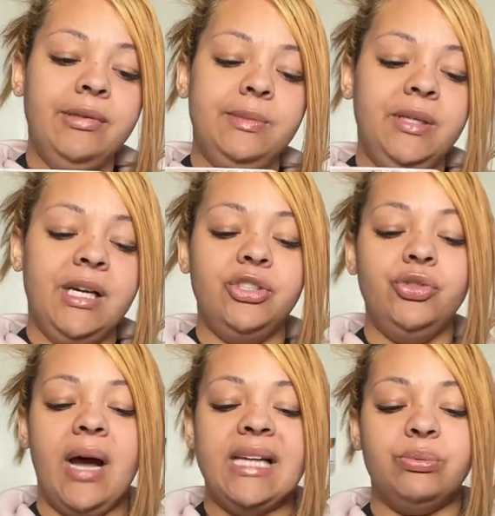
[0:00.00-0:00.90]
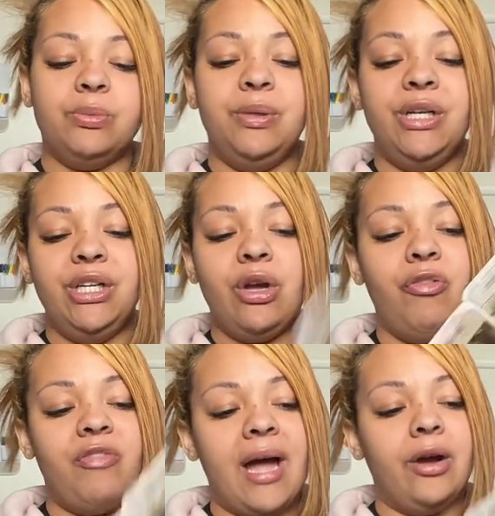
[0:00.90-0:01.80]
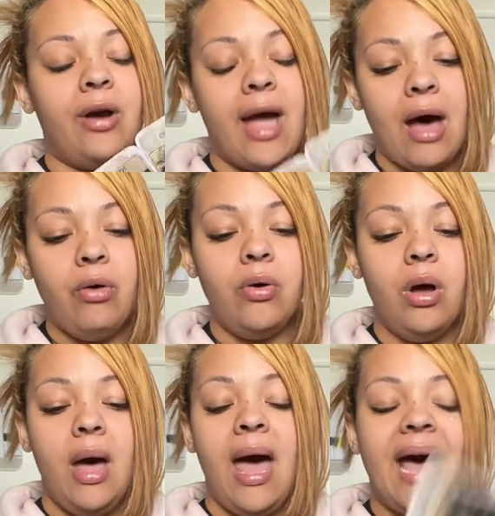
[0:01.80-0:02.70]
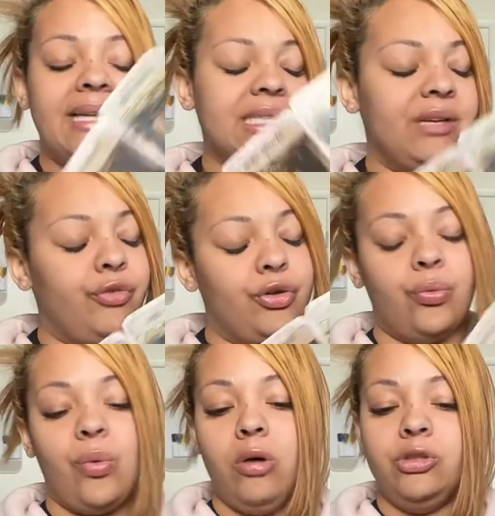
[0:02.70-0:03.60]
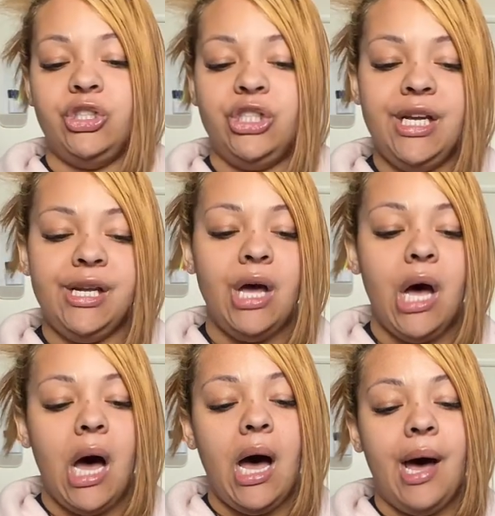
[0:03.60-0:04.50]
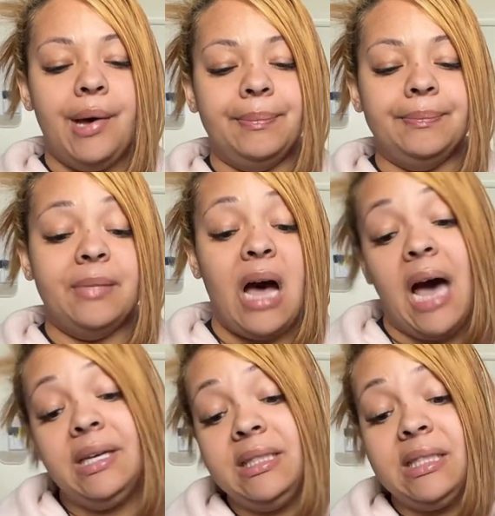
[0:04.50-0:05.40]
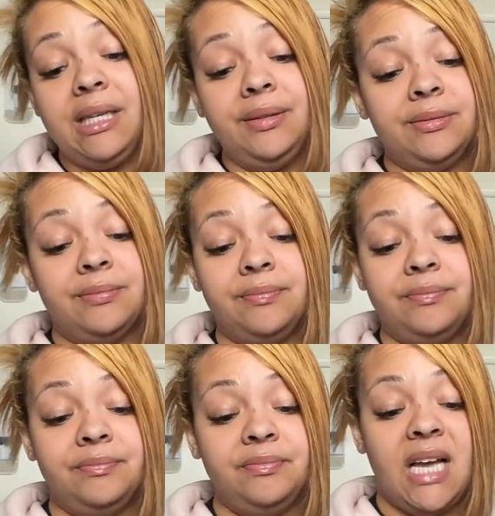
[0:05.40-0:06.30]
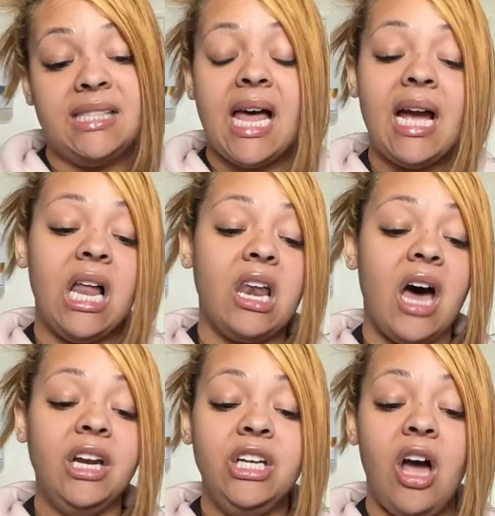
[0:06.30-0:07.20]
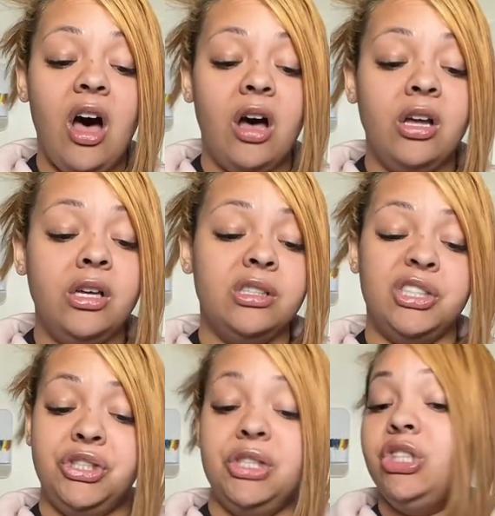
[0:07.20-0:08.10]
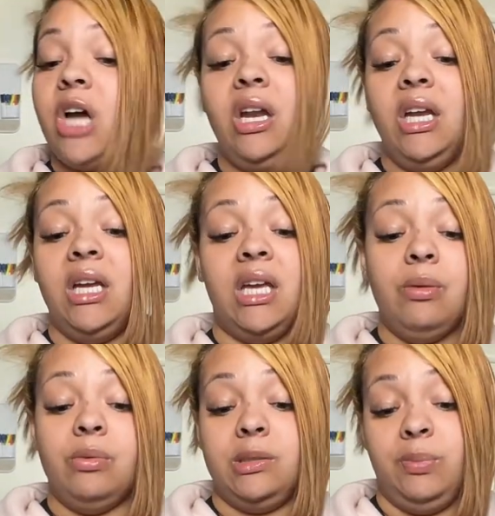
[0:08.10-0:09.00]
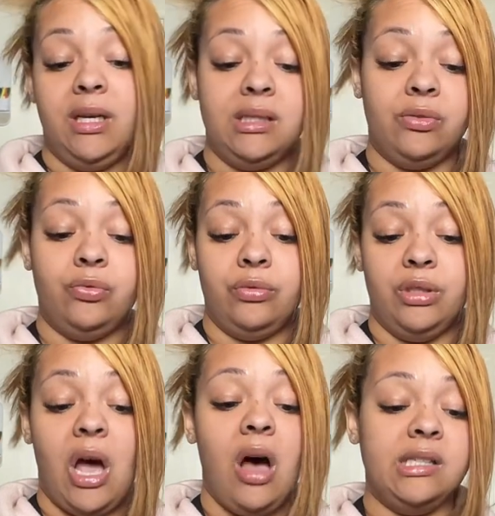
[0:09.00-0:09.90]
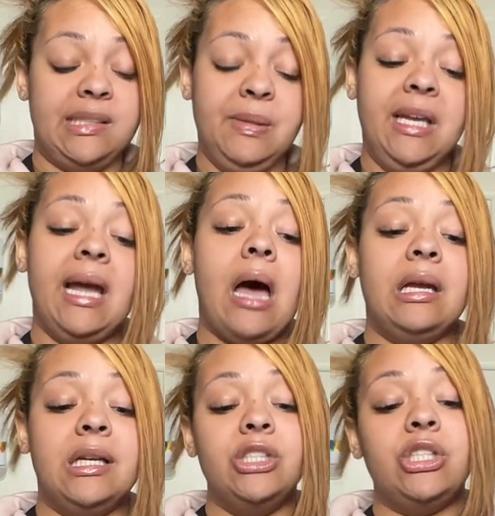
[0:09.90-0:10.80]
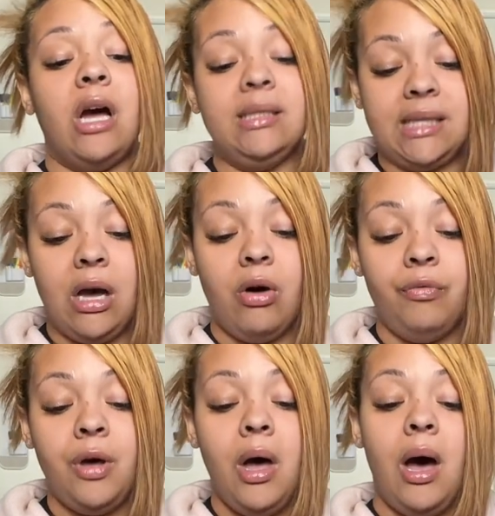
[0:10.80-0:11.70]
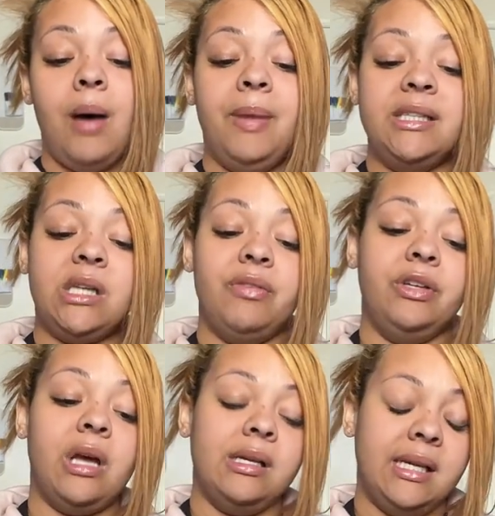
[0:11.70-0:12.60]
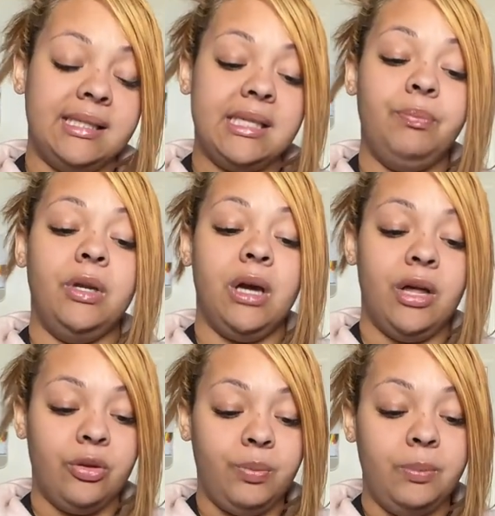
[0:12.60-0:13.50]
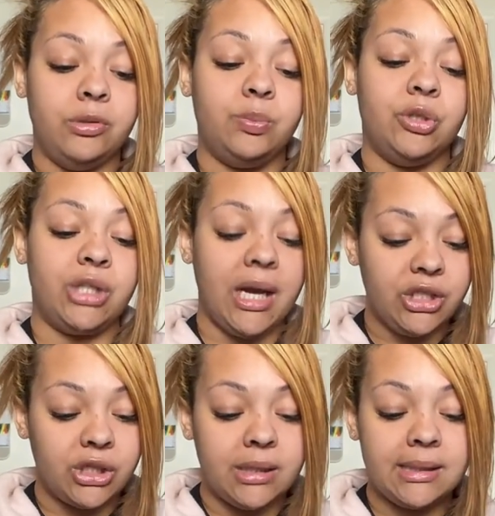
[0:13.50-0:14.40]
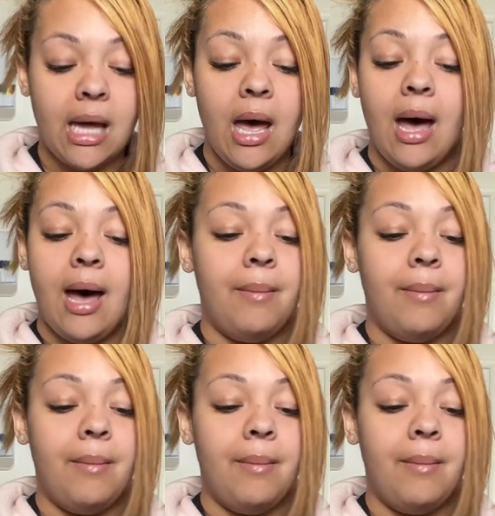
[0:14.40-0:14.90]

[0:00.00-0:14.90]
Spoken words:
It was because you guys were putting your fire out, asking for the wrong shit. Honestly, it's like a lot of y'all, the shit y'all didn't get was because of y'all speaking out against yourself, based off of y'all accepting other people's projections,